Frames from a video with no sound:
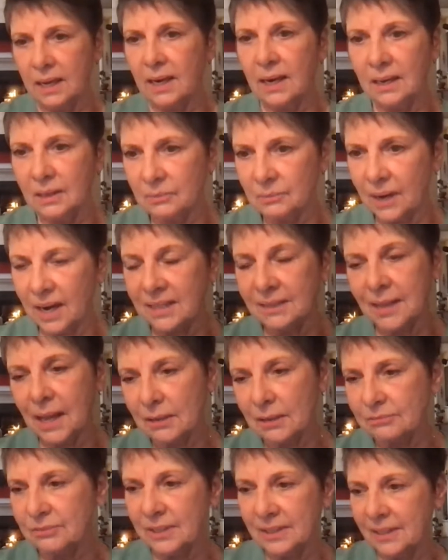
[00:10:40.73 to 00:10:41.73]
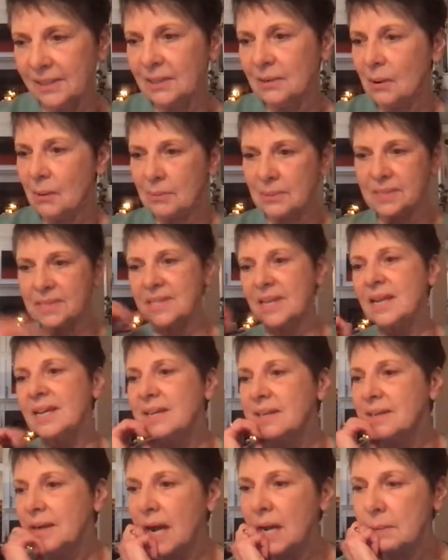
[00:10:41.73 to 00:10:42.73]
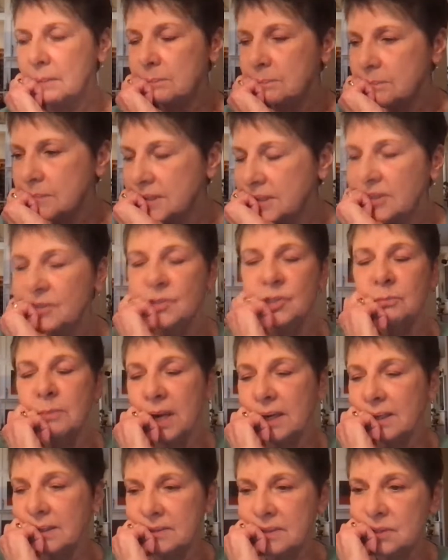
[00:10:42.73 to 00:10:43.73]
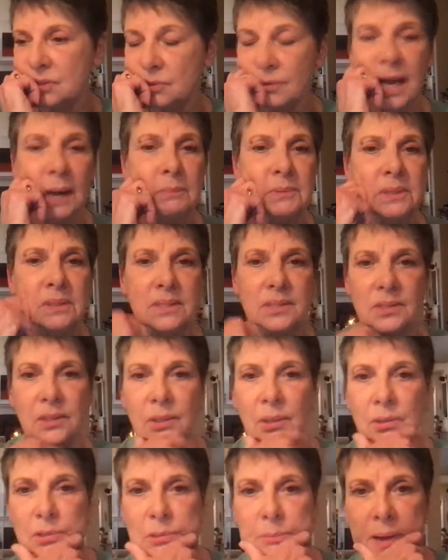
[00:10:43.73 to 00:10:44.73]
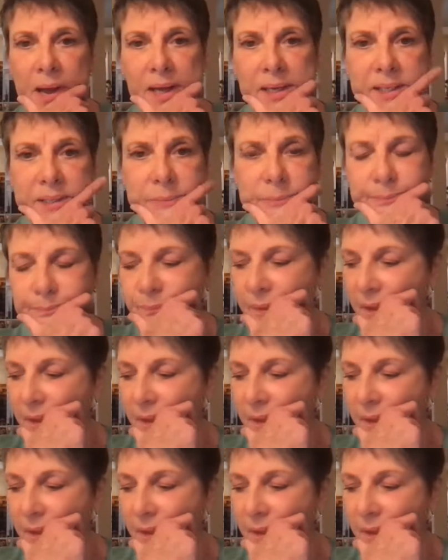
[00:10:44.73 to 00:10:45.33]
I laughingly always say I'm an instrumentalist trapped in a singer's body.